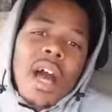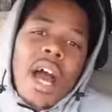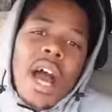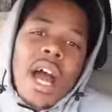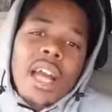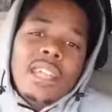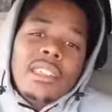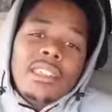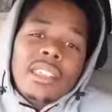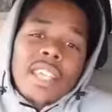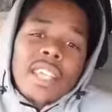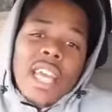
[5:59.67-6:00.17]
I
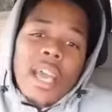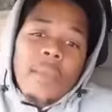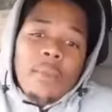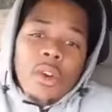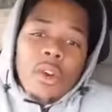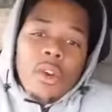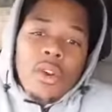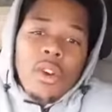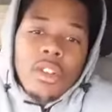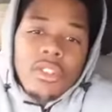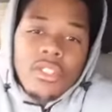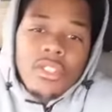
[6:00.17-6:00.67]
just came
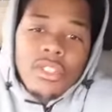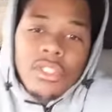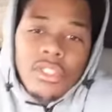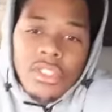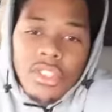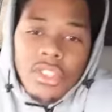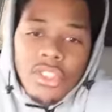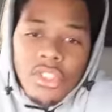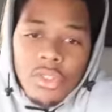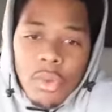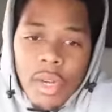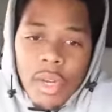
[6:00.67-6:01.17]
across the
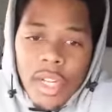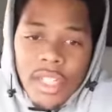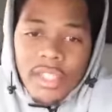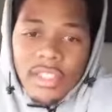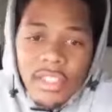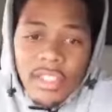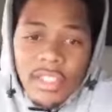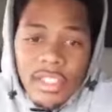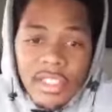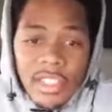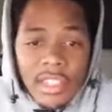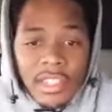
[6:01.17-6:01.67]

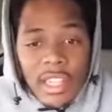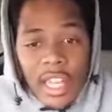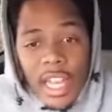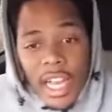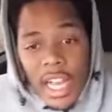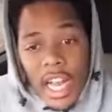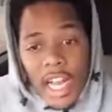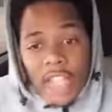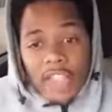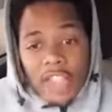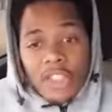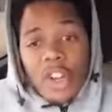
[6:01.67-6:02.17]
situation just like
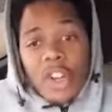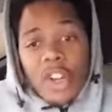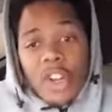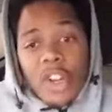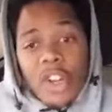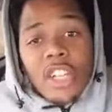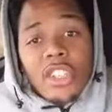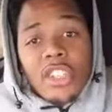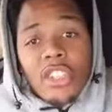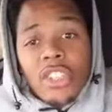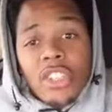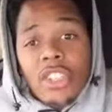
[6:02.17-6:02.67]
I thought
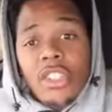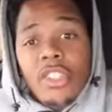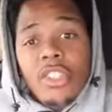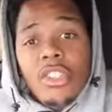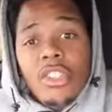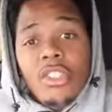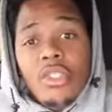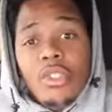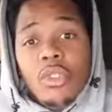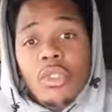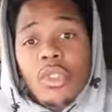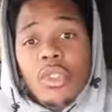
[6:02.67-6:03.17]
I should,
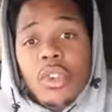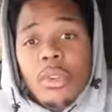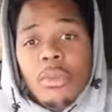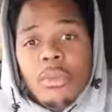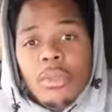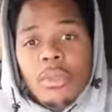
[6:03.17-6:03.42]
you know what I'm